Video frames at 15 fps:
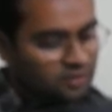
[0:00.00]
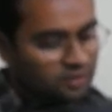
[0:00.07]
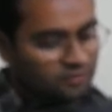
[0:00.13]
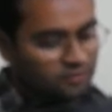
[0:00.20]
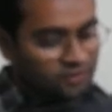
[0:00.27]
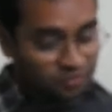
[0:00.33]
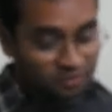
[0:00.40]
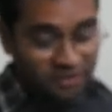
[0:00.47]

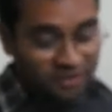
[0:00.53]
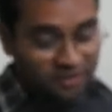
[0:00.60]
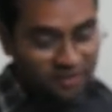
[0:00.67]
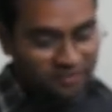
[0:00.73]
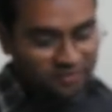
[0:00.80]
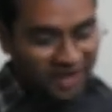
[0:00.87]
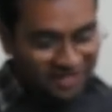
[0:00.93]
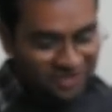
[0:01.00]
Which period
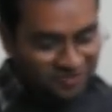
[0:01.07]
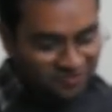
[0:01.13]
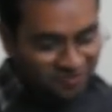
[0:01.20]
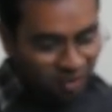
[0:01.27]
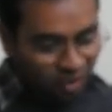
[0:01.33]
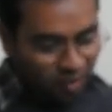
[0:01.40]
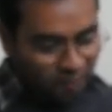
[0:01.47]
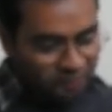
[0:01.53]
it dates
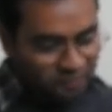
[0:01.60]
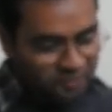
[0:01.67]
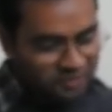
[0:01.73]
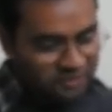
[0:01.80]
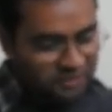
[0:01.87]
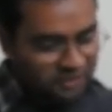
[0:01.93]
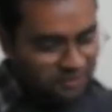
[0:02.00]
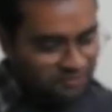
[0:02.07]
from, the
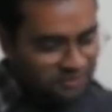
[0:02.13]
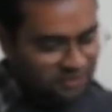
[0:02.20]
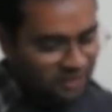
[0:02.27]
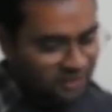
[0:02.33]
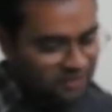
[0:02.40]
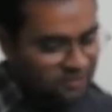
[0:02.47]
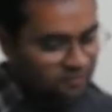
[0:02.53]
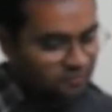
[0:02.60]

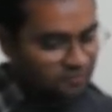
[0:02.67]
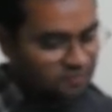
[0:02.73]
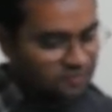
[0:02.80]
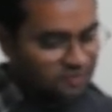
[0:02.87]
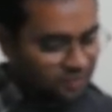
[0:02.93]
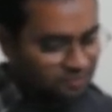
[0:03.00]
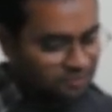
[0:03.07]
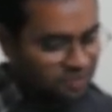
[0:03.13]
circumstances of the
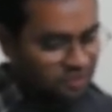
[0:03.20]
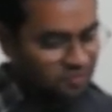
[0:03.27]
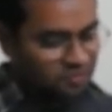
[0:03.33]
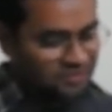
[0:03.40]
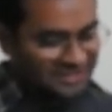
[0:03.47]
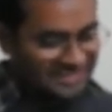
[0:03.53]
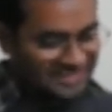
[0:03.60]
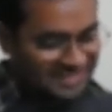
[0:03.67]
subject or
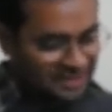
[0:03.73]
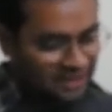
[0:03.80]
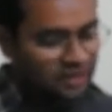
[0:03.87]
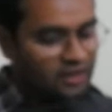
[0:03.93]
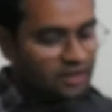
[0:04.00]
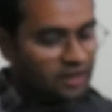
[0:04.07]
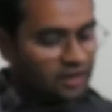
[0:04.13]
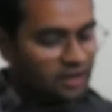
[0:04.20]
scene,
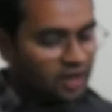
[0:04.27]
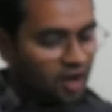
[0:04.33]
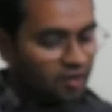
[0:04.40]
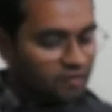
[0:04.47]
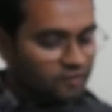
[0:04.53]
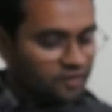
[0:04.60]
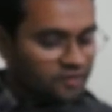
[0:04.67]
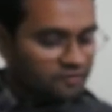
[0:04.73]
and
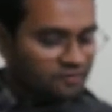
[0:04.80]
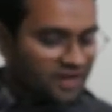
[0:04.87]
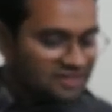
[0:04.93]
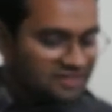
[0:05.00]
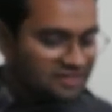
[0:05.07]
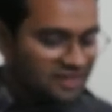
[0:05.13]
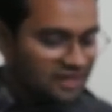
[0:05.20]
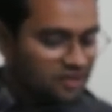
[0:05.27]
how the work
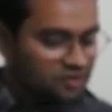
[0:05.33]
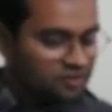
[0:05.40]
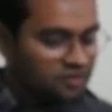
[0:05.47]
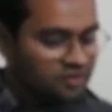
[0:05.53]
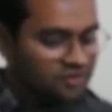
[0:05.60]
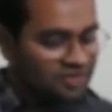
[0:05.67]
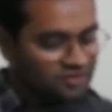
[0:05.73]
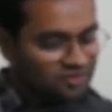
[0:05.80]
fits into the
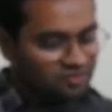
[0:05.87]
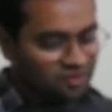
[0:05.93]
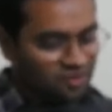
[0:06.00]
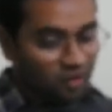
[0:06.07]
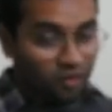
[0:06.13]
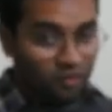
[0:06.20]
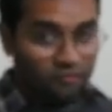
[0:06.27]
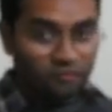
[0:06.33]

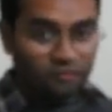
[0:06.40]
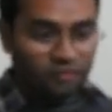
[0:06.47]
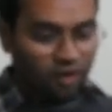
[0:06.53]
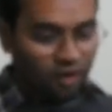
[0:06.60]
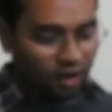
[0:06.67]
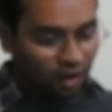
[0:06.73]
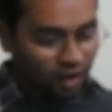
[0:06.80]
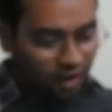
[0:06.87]
history of
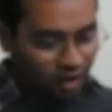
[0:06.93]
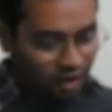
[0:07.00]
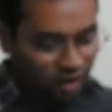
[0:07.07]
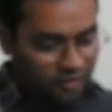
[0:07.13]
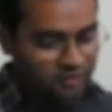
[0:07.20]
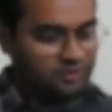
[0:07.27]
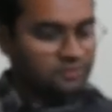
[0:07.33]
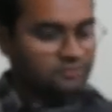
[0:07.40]

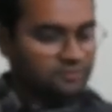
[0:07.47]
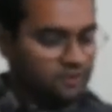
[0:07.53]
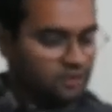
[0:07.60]
art.